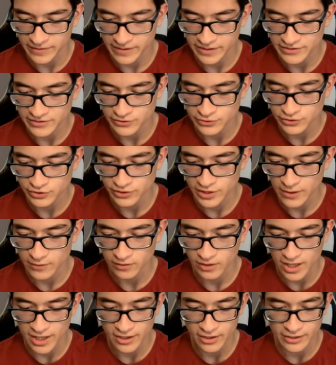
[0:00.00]
because usually I
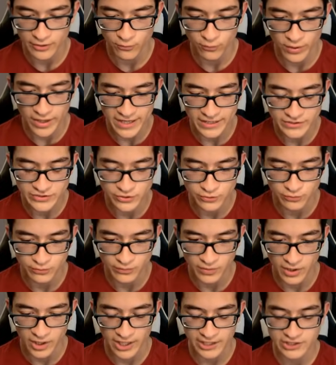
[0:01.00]
rely on it way too
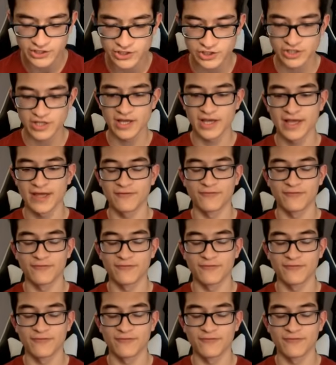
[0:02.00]
much,